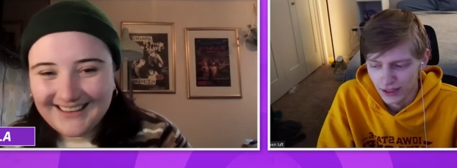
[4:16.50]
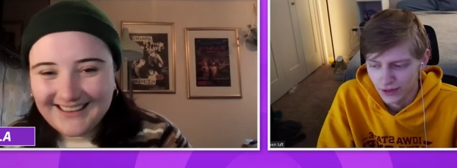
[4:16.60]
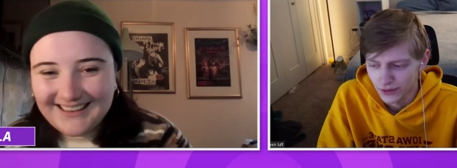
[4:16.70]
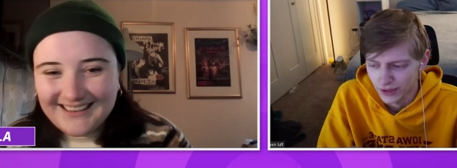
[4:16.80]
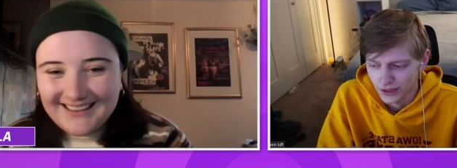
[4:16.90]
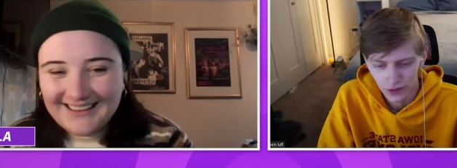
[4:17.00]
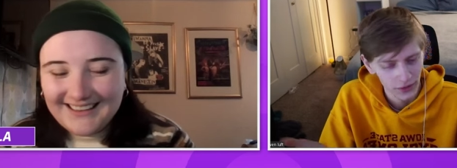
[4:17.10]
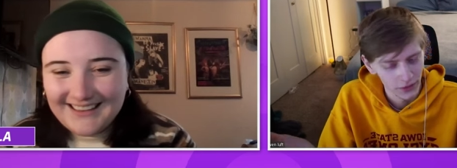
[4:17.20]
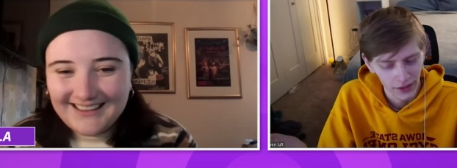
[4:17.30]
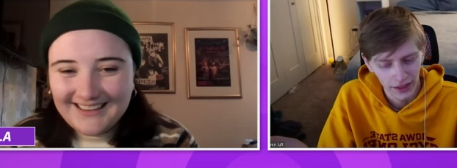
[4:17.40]
Speaker 1: I was like, oh,
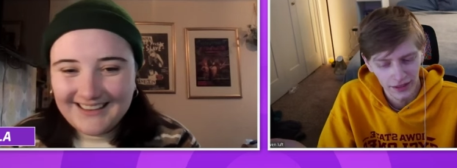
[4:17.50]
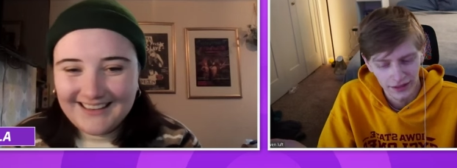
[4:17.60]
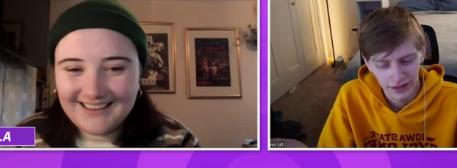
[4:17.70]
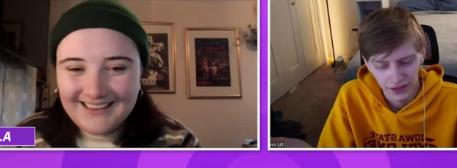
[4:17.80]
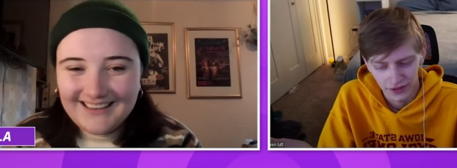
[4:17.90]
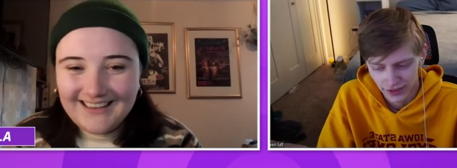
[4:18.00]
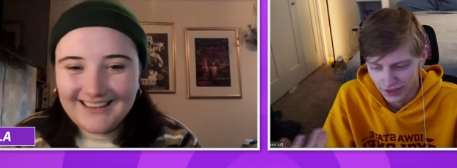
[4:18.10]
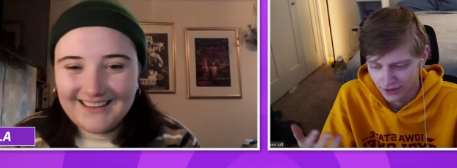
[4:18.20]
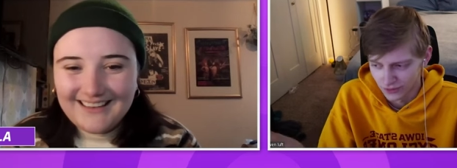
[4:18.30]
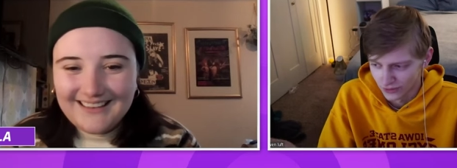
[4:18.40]
the VA's announced, and
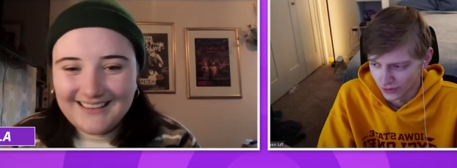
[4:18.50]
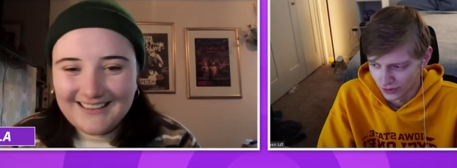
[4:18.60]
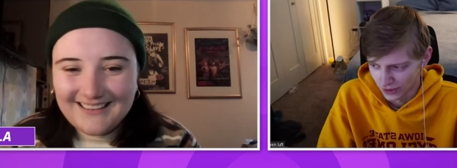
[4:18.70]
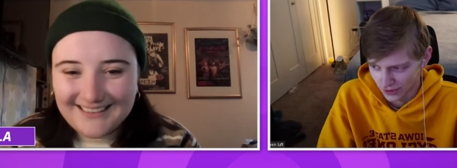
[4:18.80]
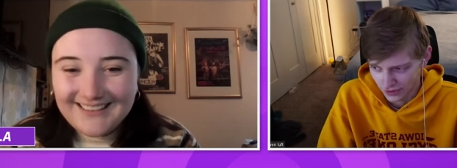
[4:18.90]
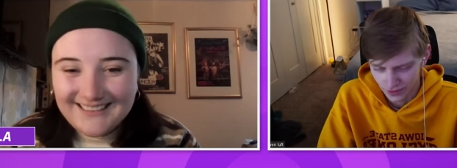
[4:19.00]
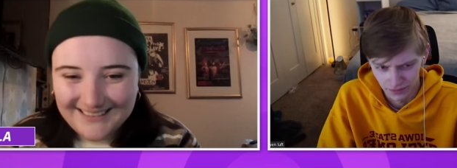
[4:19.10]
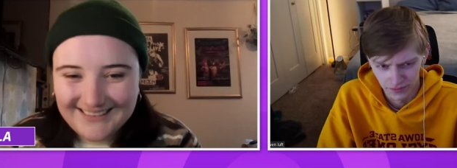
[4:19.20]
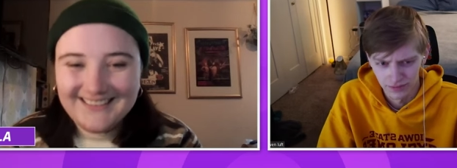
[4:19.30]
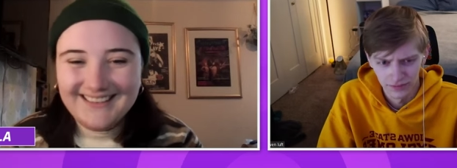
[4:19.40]
I look, and I was like,
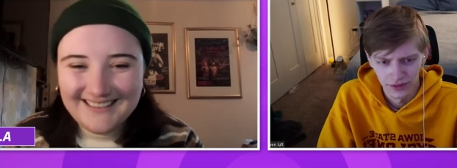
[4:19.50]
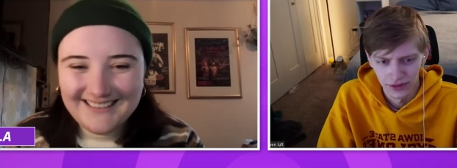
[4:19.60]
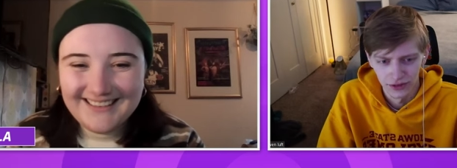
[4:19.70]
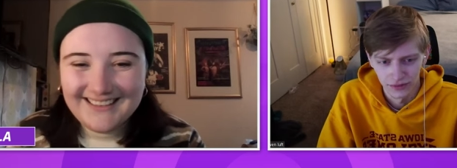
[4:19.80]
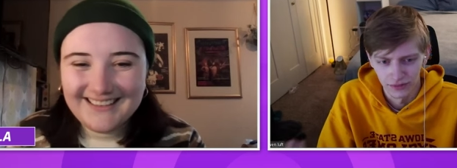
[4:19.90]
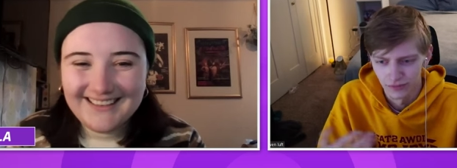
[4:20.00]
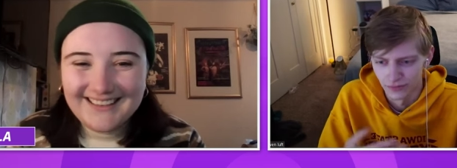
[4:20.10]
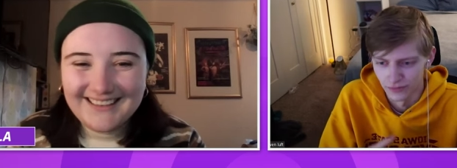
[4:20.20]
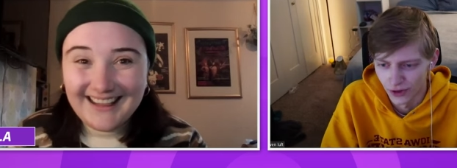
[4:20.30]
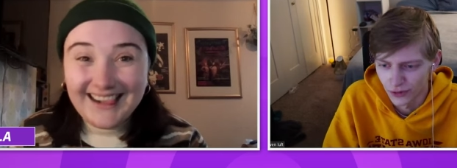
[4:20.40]

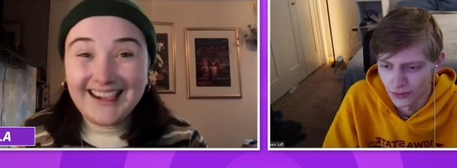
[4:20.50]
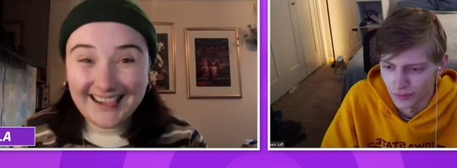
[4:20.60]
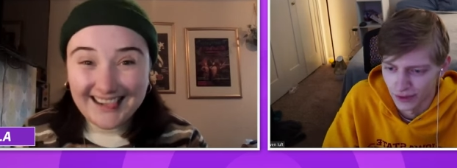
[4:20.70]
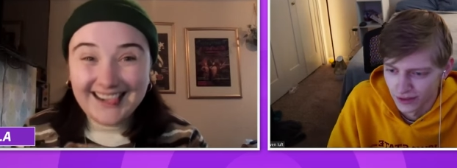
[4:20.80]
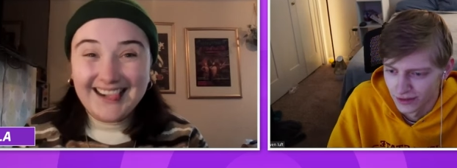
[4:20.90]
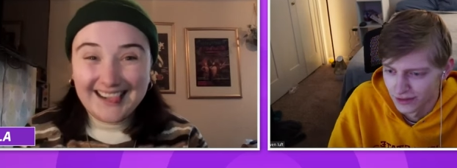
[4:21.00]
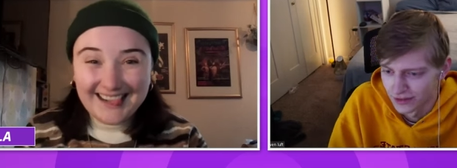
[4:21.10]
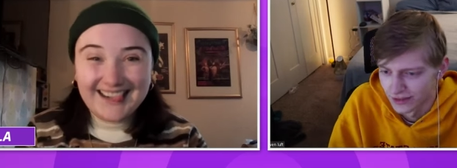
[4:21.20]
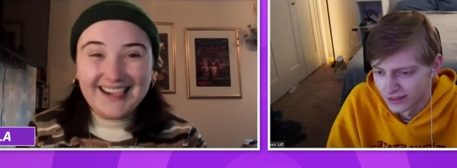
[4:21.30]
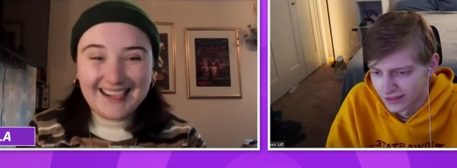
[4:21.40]
Speaker 2: following me.
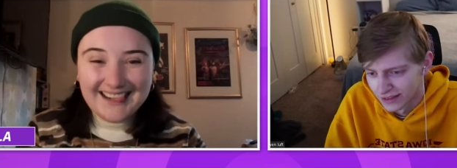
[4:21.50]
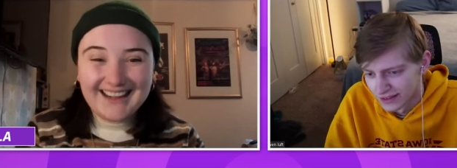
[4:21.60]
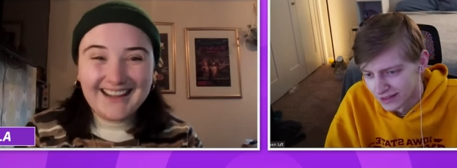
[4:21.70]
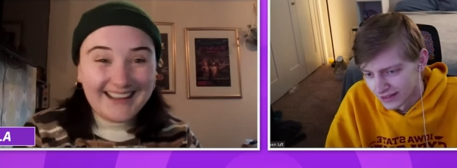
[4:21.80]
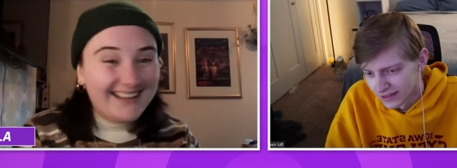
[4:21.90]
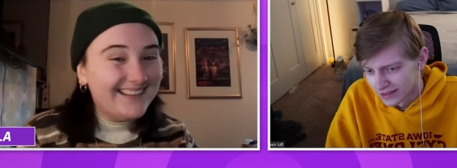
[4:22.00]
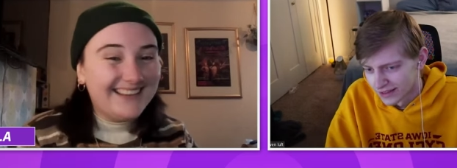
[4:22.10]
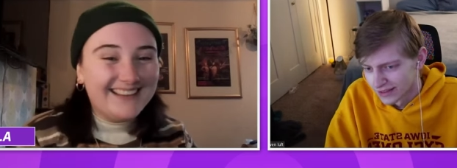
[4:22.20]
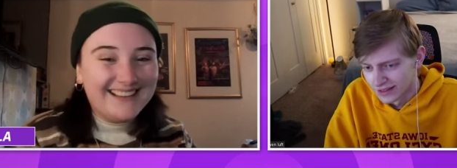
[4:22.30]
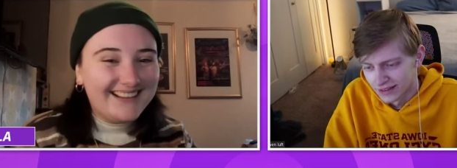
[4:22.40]

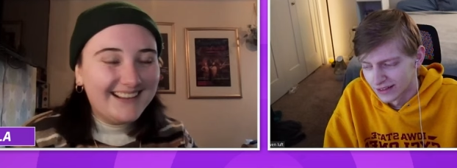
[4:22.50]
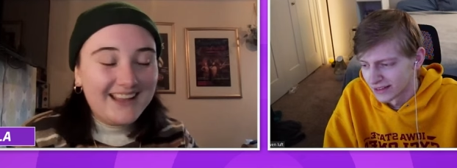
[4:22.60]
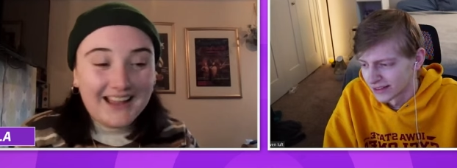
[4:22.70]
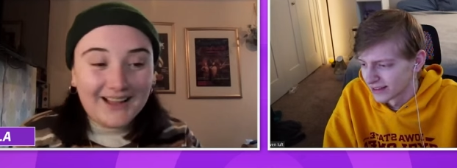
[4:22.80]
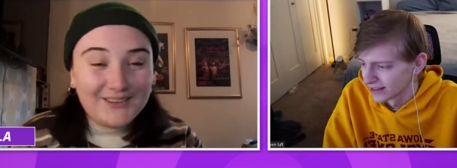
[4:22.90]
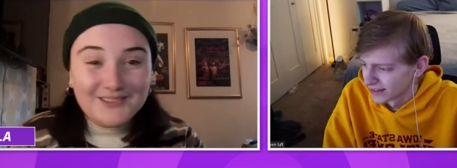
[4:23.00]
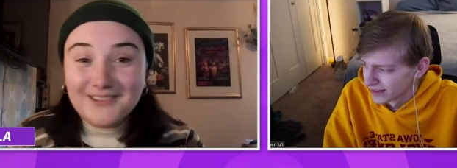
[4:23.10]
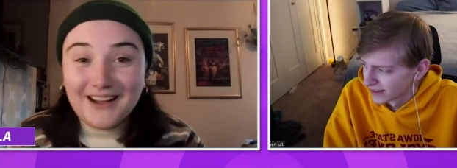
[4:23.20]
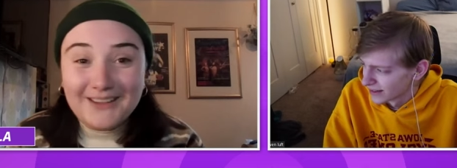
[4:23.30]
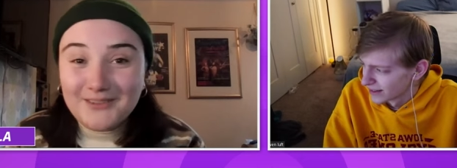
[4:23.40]
Hell yeah.
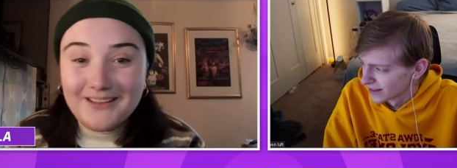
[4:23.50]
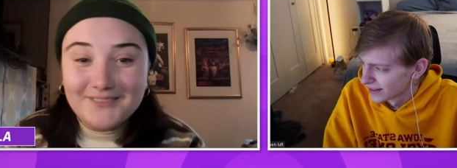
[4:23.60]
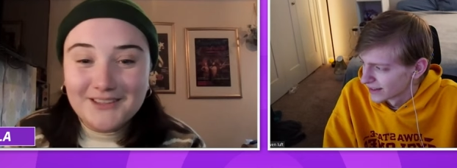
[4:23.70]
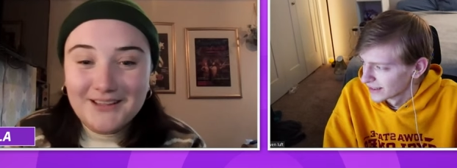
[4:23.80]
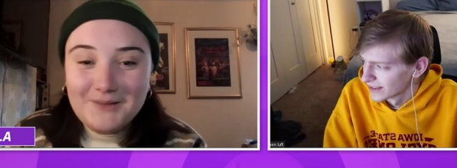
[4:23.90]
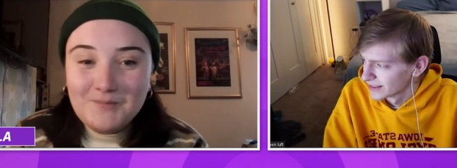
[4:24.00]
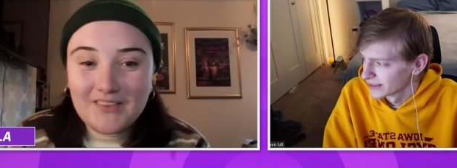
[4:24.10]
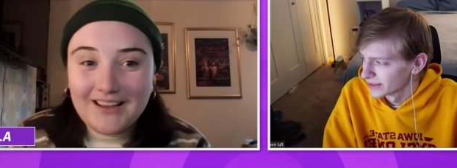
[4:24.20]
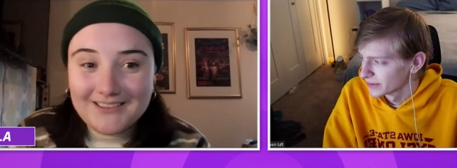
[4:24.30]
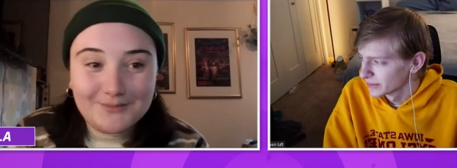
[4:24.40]
I know I've I've
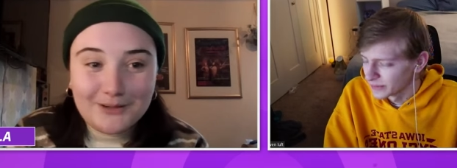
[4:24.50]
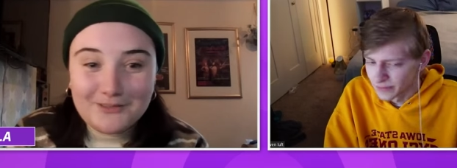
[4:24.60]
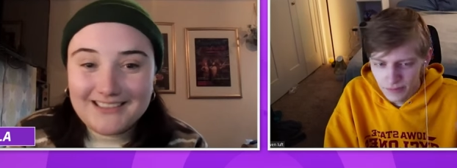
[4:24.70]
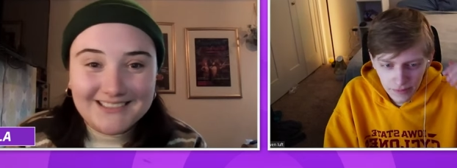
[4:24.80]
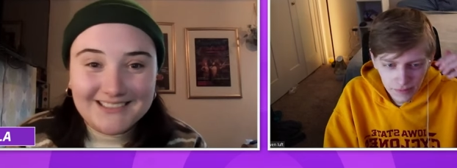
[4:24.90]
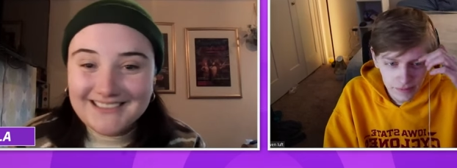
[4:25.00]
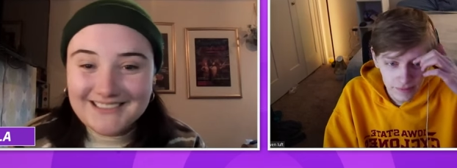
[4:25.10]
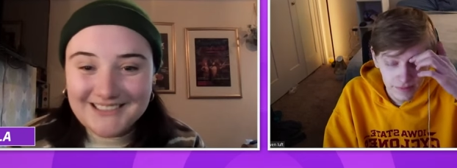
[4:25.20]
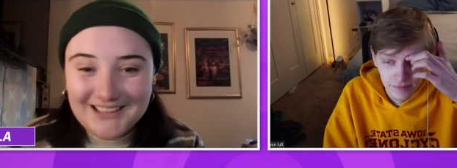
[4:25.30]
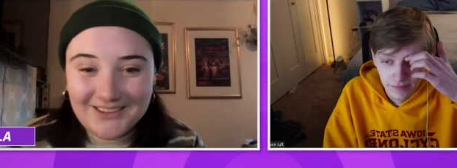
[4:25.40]
I done my
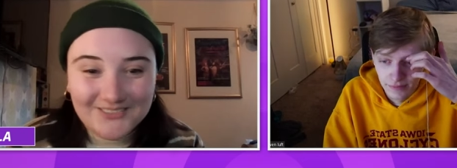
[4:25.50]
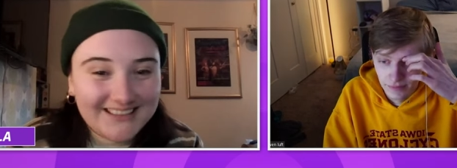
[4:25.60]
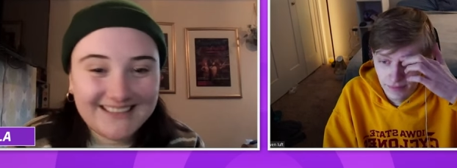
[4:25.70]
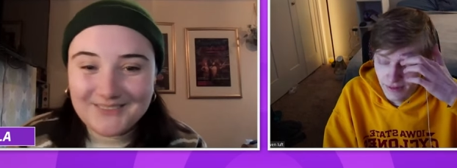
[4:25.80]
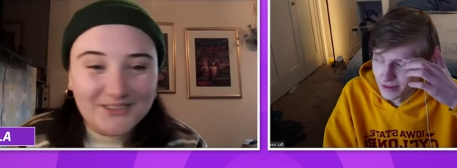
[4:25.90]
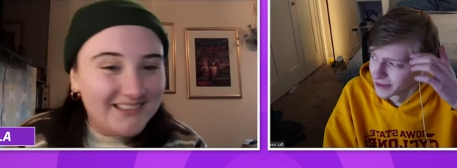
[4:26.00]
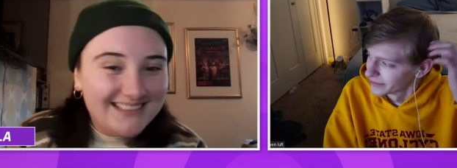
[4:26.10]
research. I really did